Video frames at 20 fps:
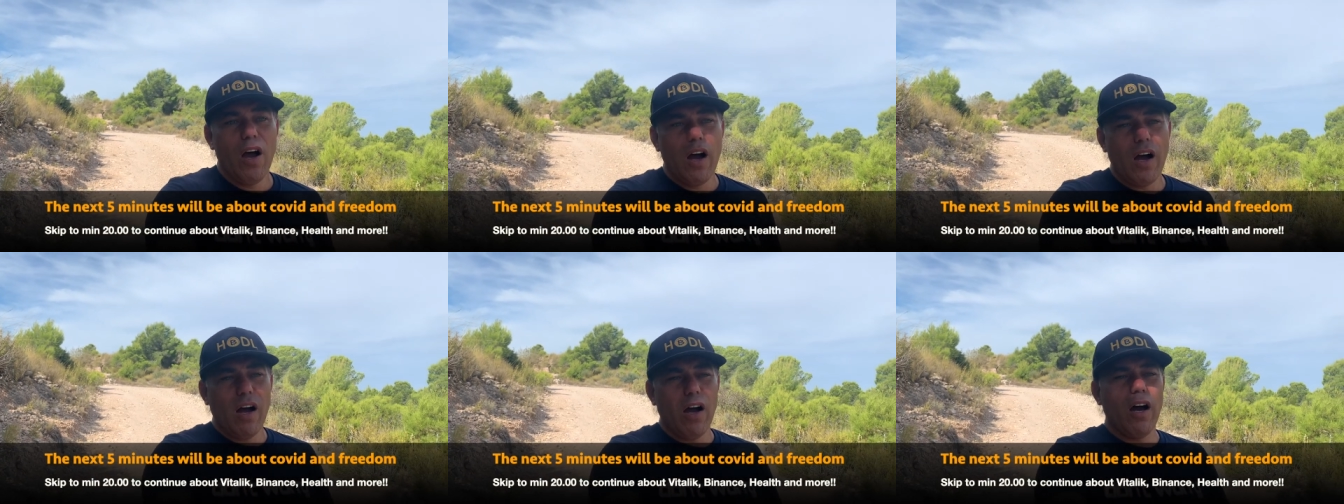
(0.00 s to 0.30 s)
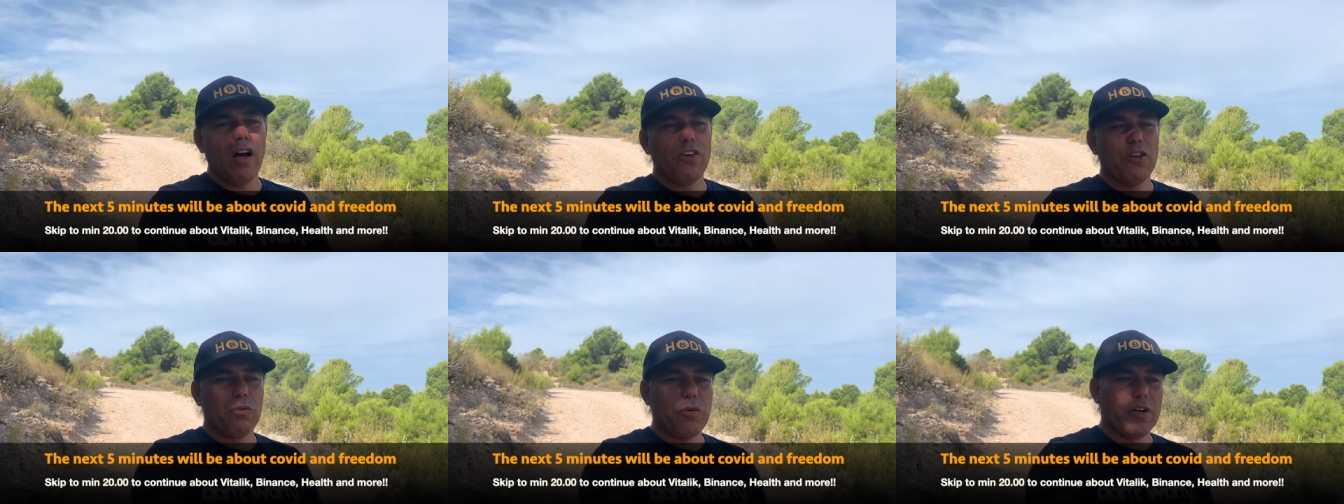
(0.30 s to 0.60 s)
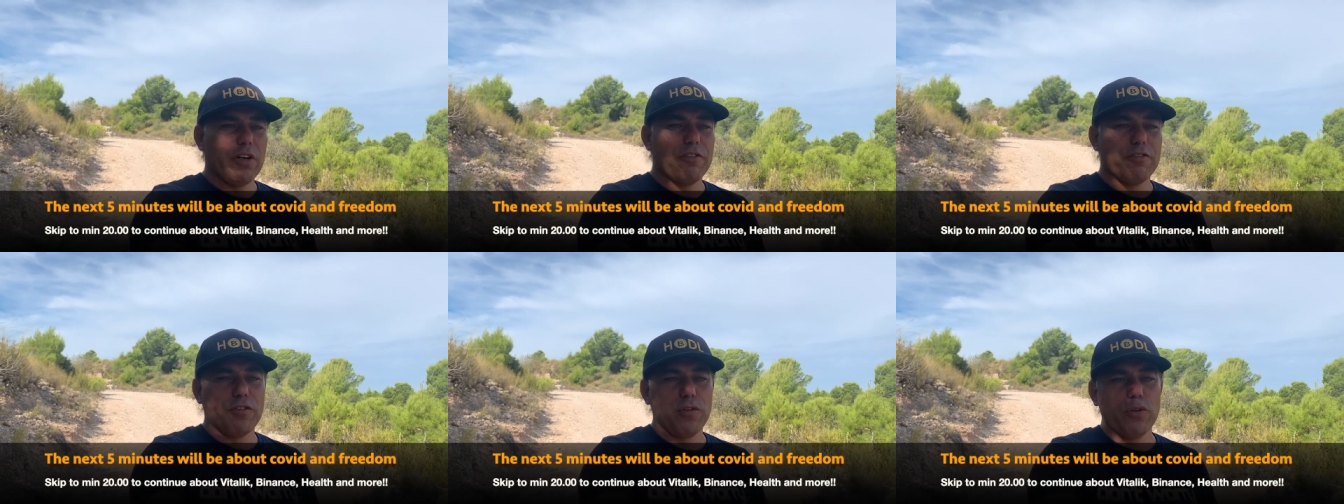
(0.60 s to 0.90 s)
oh, there
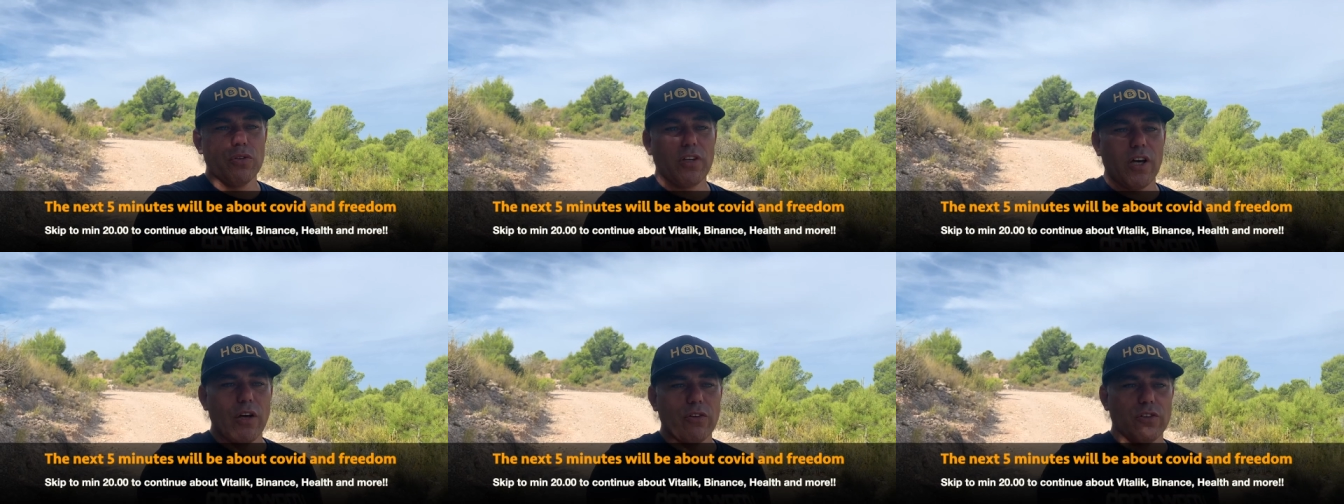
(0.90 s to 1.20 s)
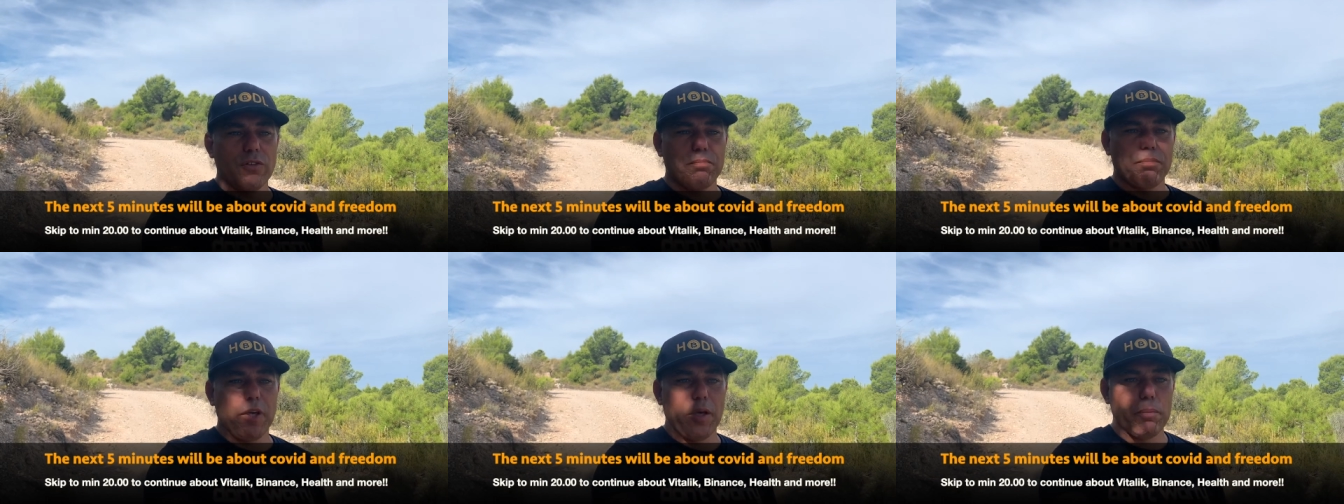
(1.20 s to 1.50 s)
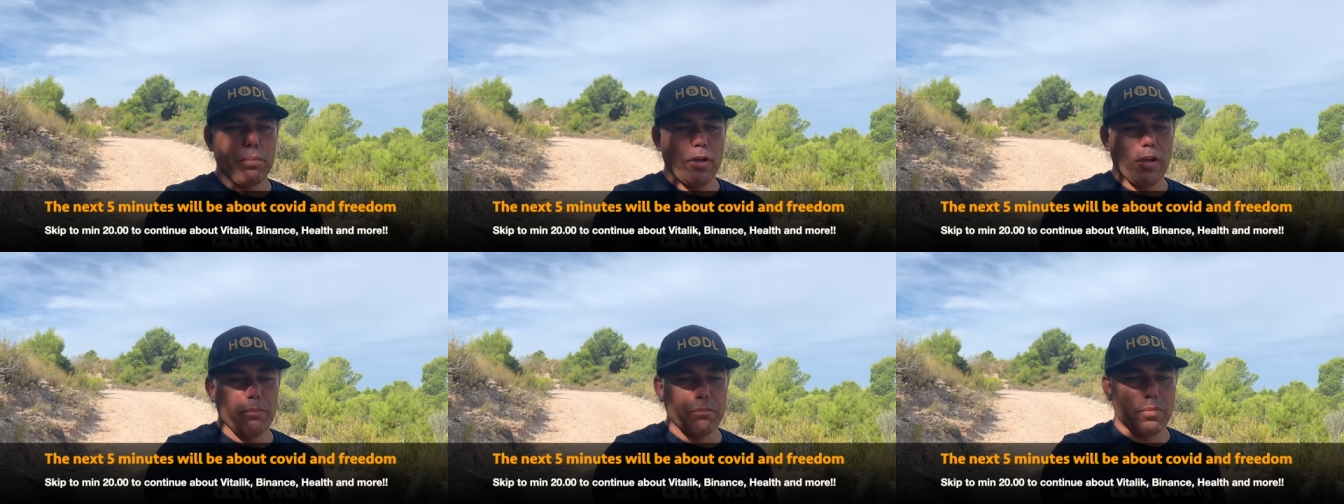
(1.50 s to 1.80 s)
were a few thousand
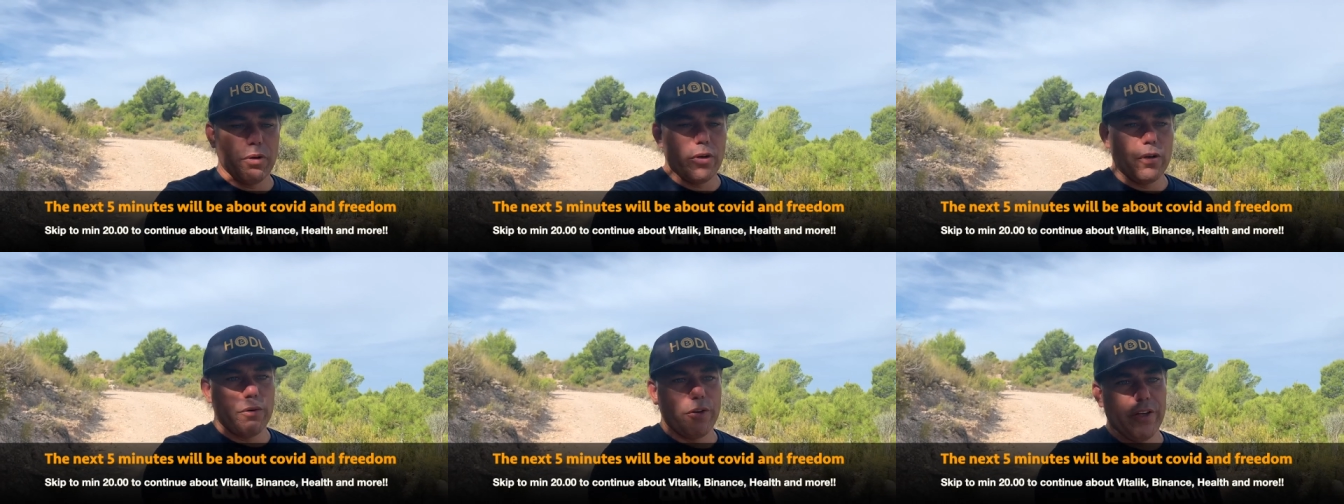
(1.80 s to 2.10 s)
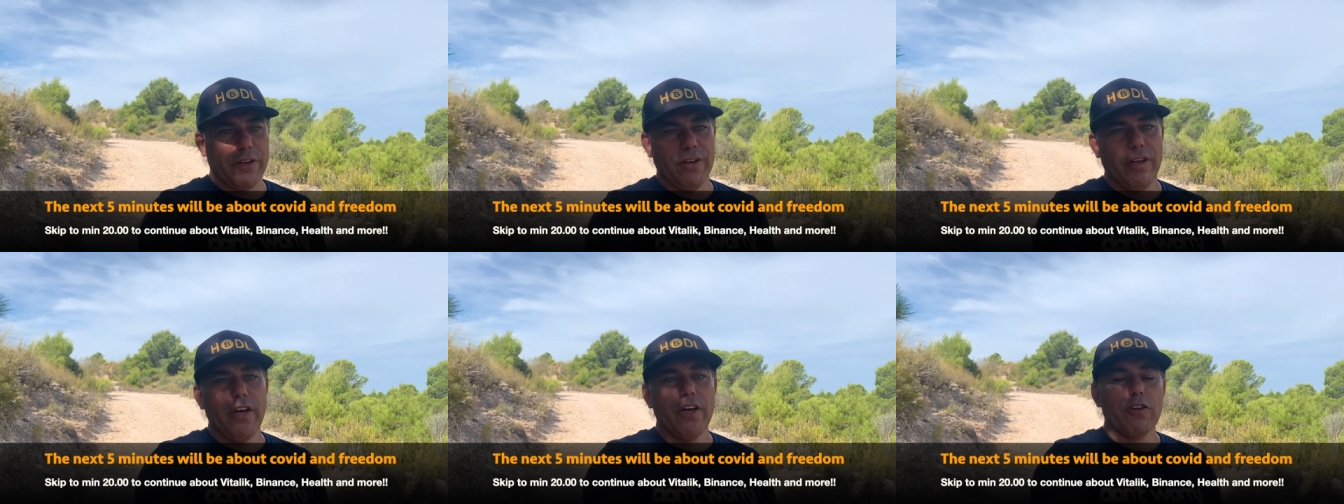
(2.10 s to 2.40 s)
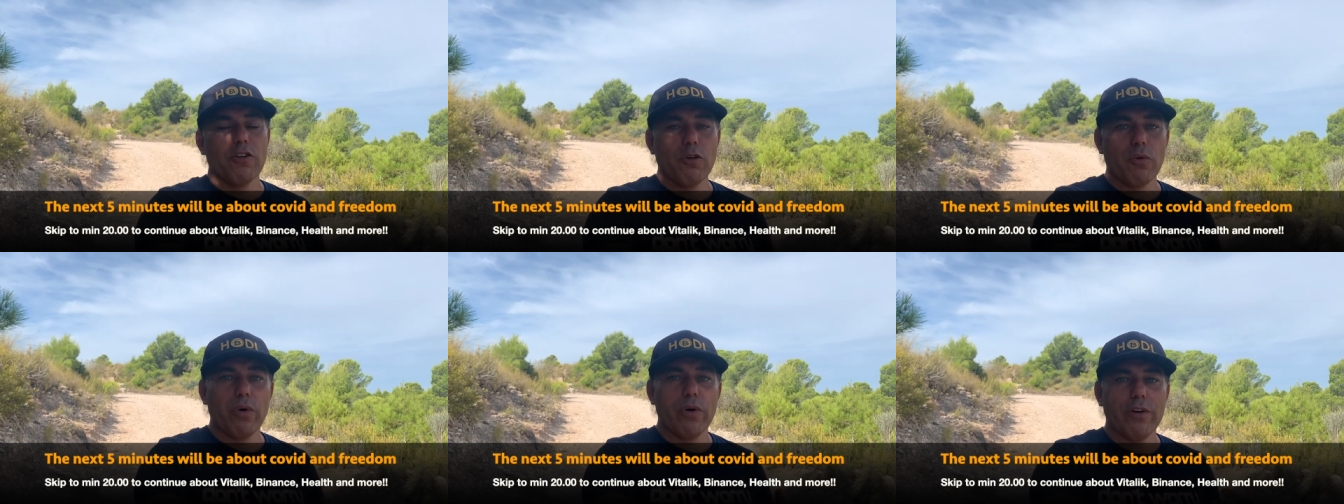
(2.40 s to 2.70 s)
people in Berlin,
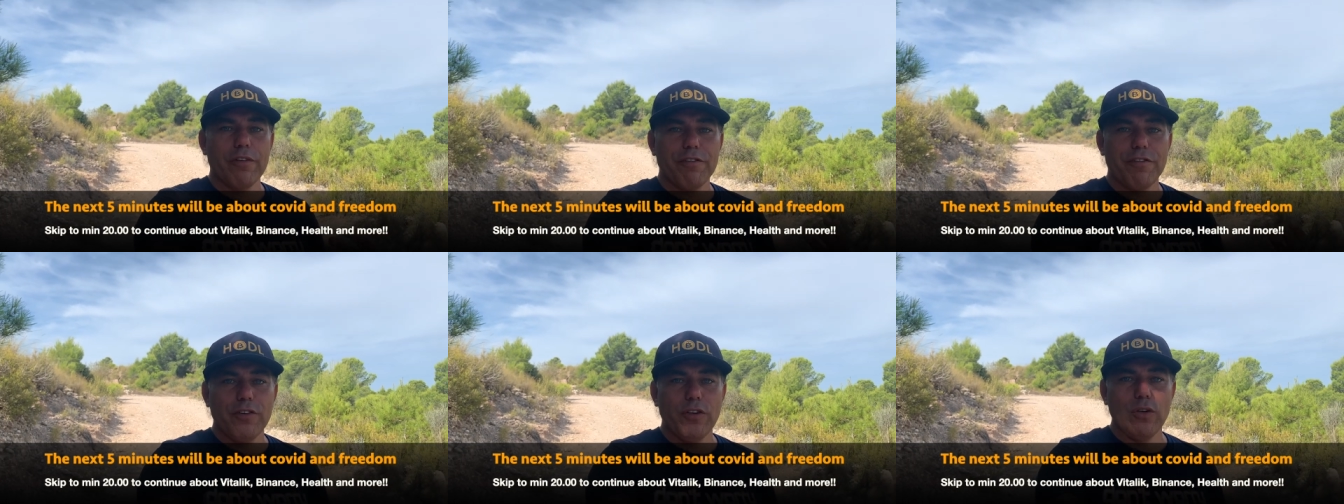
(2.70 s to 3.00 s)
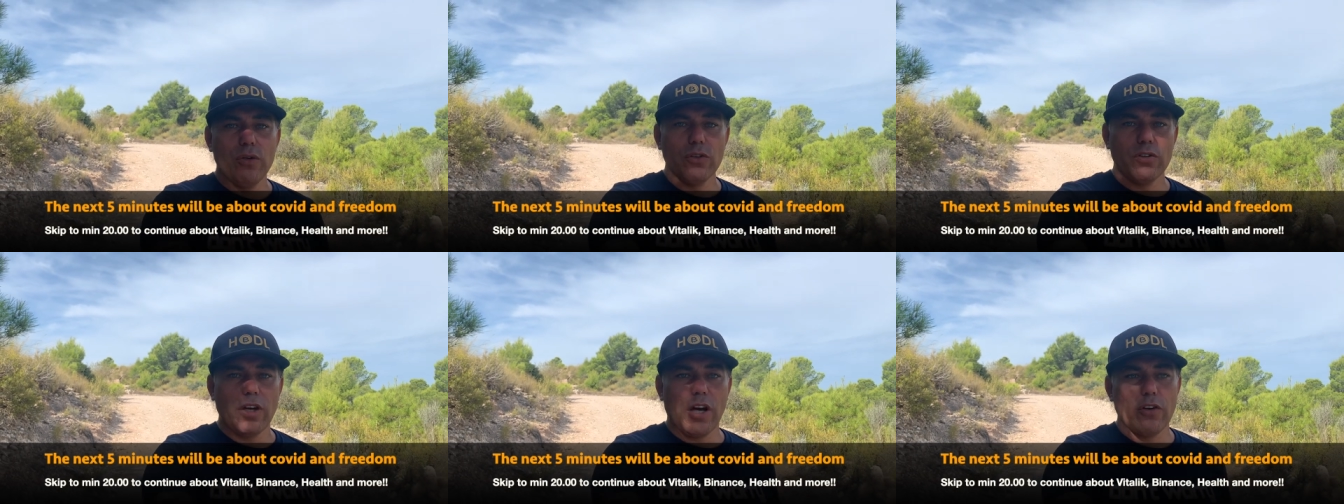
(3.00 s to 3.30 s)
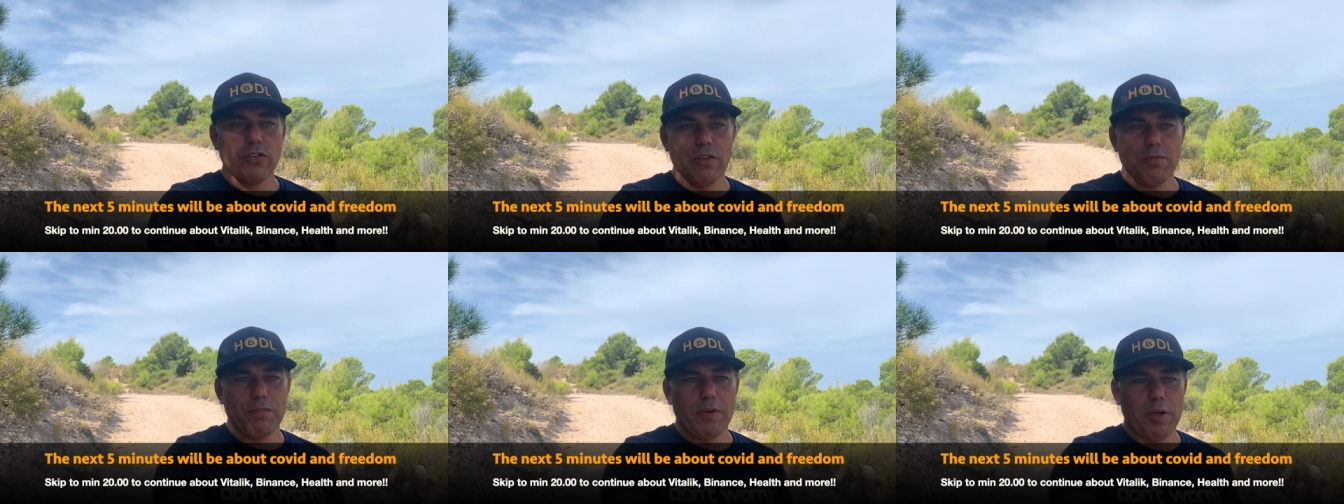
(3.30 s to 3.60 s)
there were a few
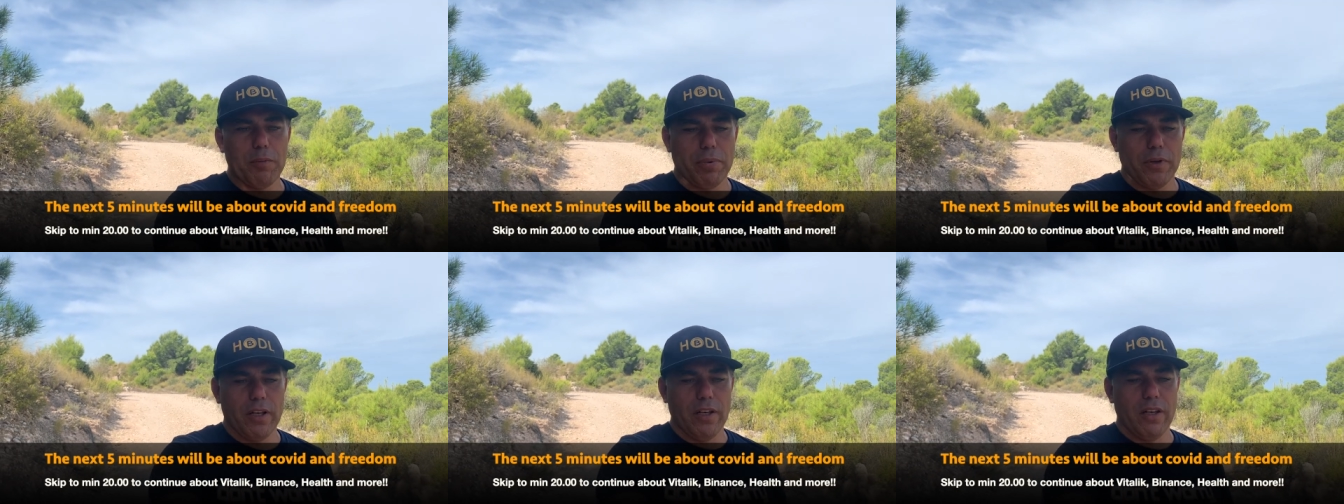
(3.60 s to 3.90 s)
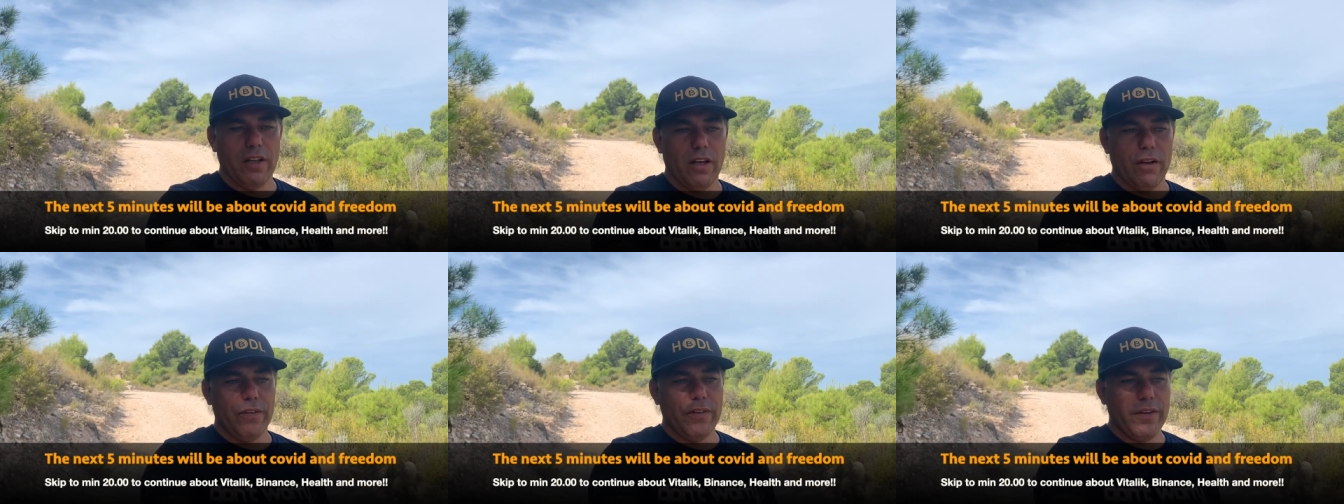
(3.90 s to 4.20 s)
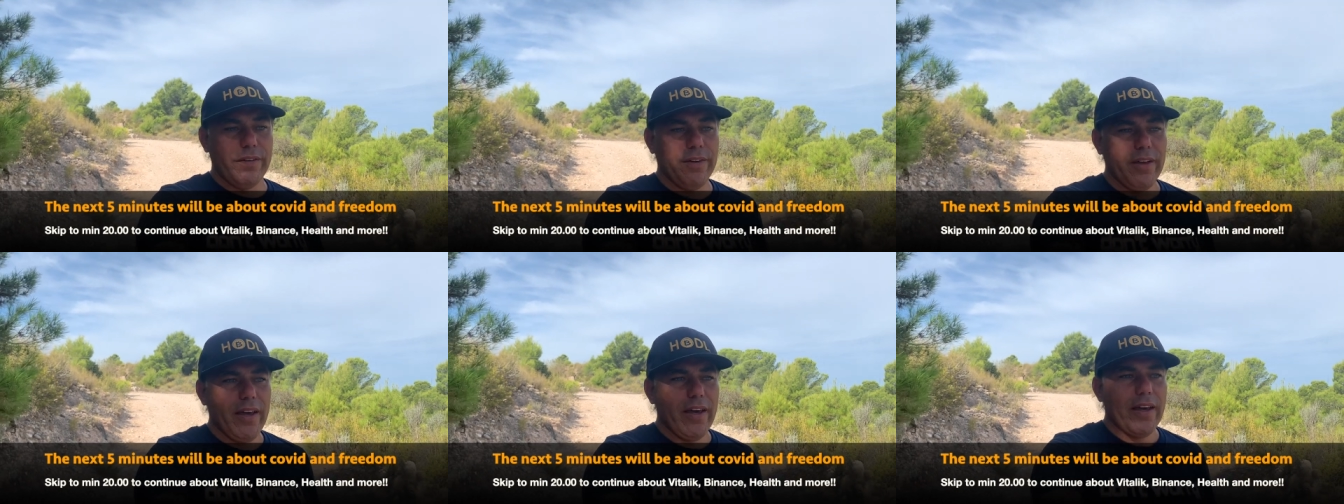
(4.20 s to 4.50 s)
thousand people in
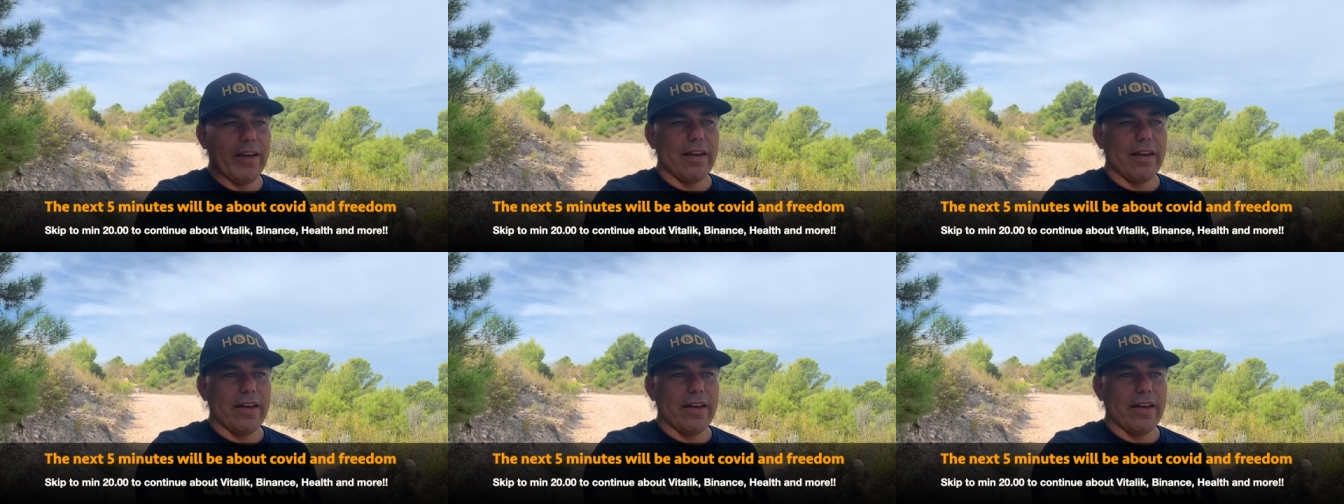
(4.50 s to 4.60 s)
London.